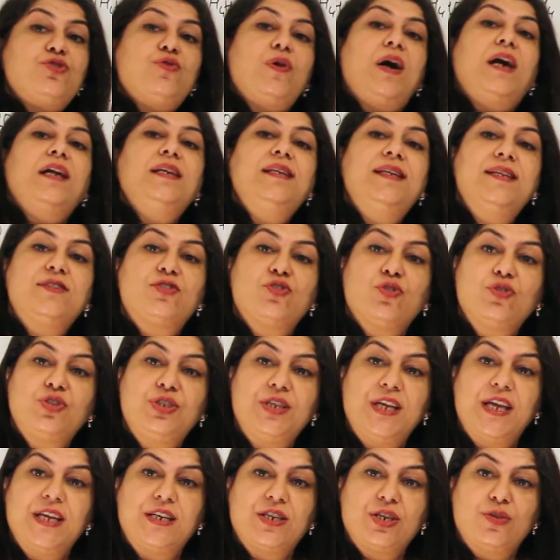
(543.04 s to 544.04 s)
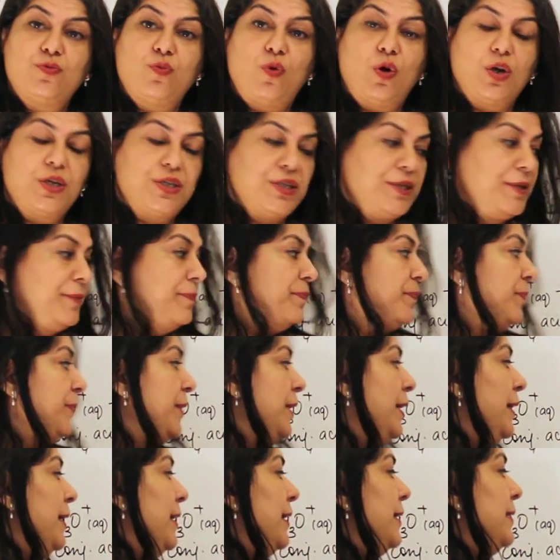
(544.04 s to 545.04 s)
to undissociated water,
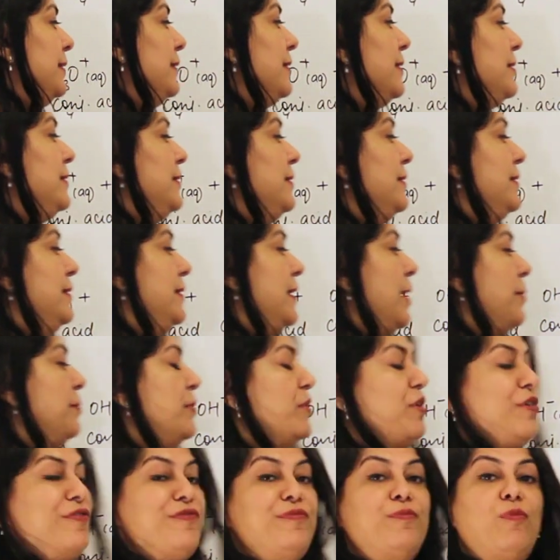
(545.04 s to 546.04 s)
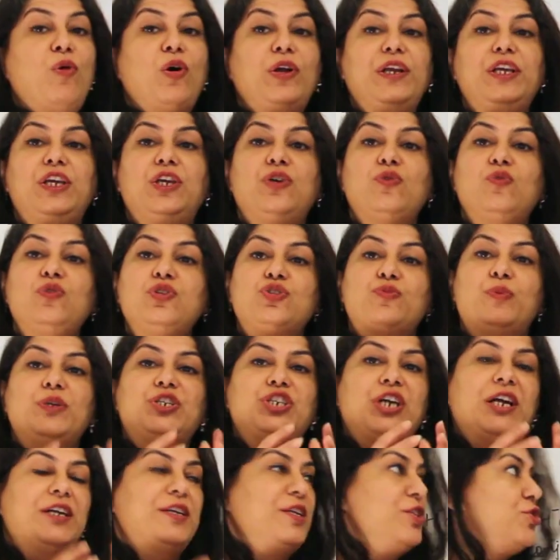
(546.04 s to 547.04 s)
the number of molecules
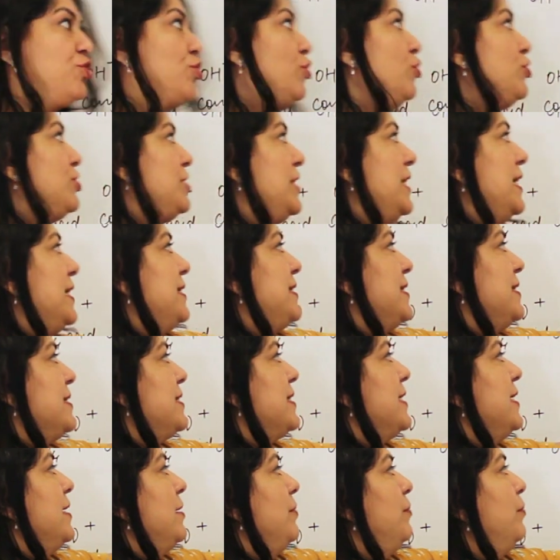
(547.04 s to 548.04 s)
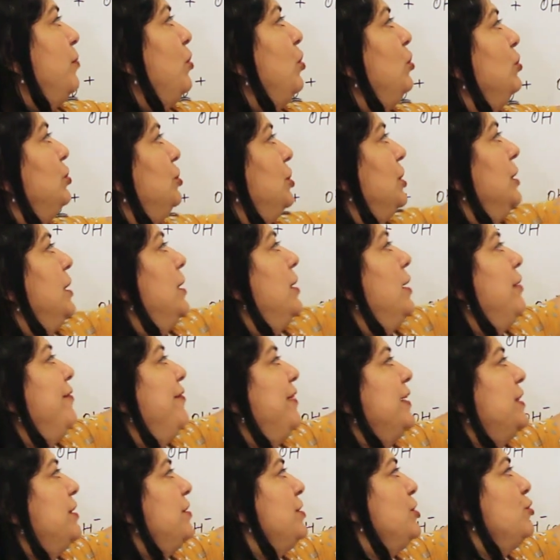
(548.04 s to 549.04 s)
which are dissociated, both
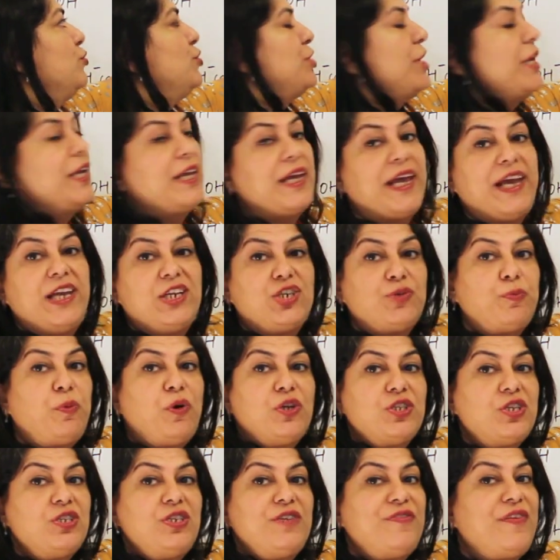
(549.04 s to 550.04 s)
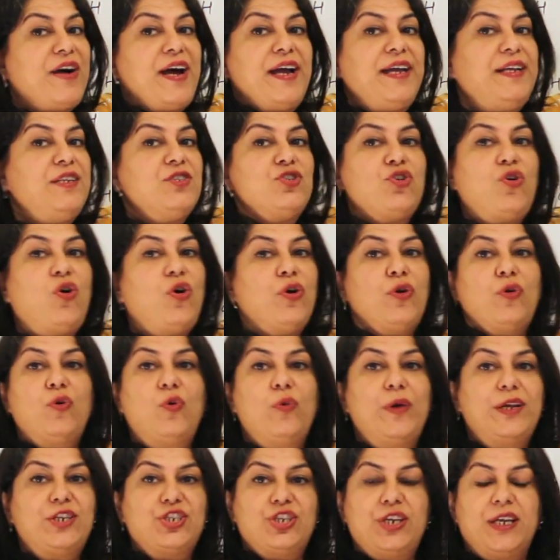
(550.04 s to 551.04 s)
whether you take H positive ions or
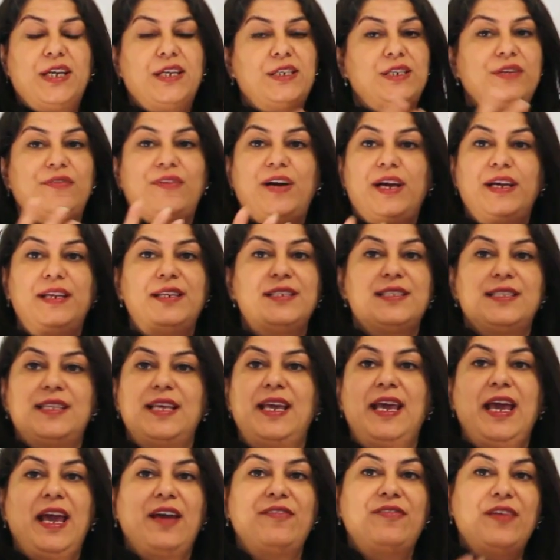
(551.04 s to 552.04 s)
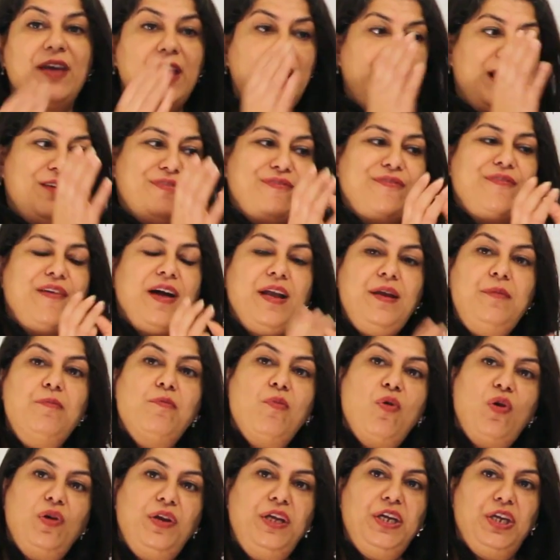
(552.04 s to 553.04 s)
OH negative ions, they have, if one
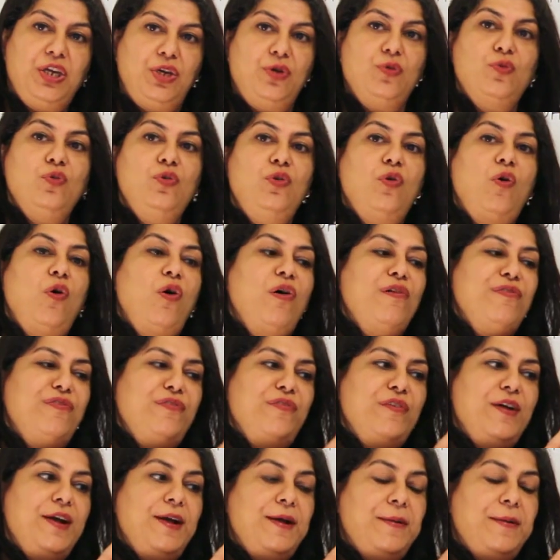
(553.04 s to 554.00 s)
molecule of